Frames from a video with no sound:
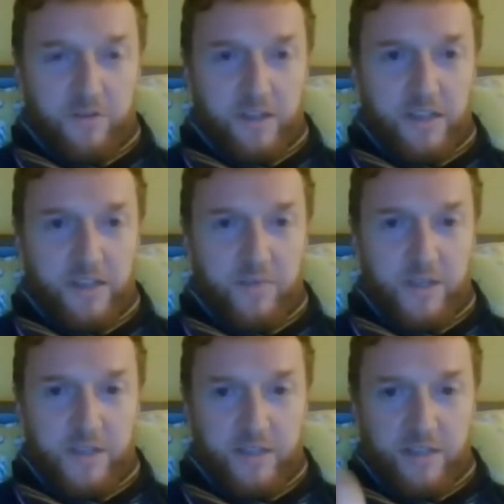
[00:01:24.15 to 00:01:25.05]
And these
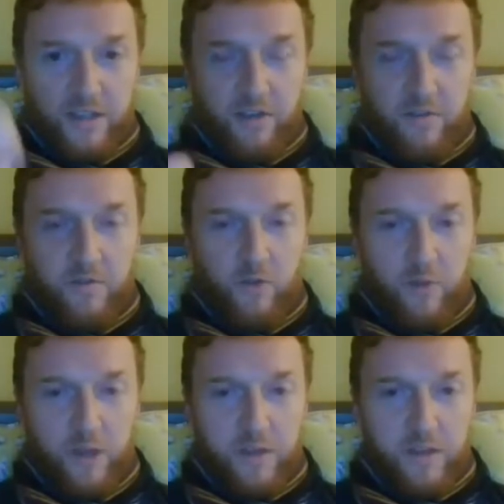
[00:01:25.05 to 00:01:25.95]
pieces kind of form
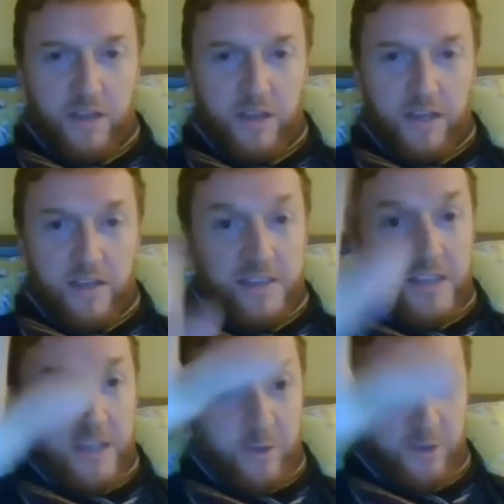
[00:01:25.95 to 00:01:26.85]
a
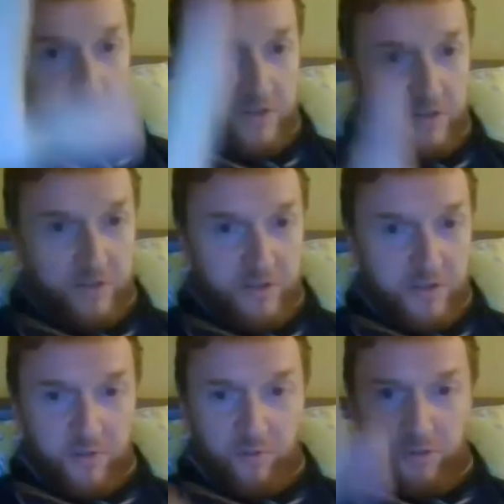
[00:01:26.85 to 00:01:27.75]
sequence
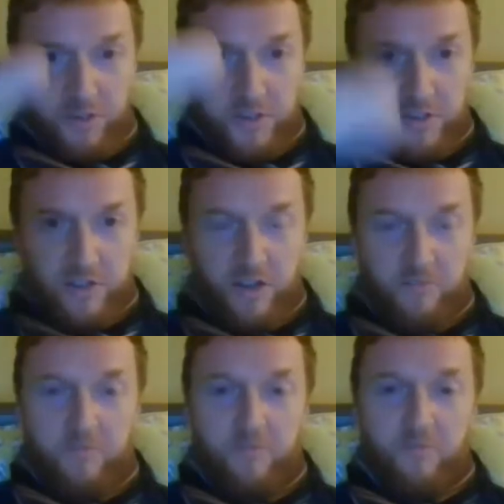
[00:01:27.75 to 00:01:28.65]
which
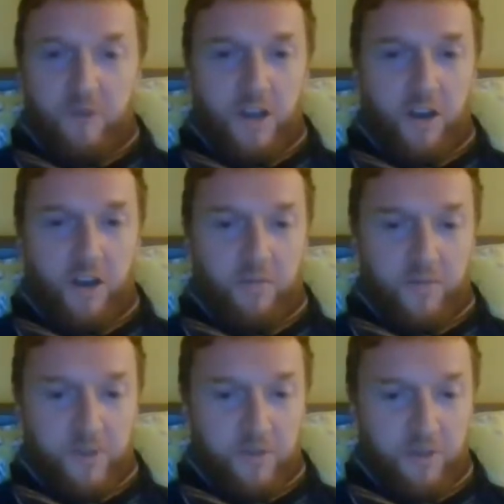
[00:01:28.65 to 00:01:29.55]
recur
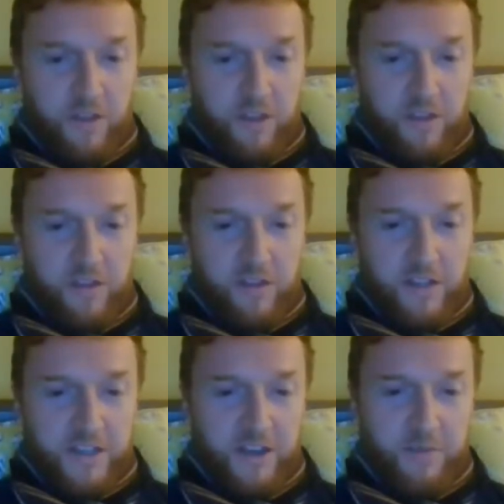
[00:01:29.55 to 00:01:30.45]
throughout the
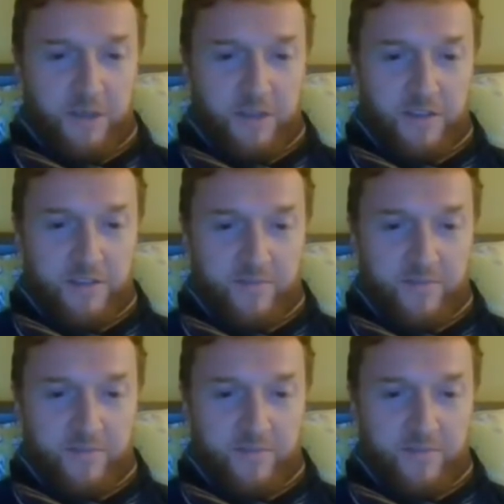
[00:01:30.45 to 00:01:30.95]
entire piece.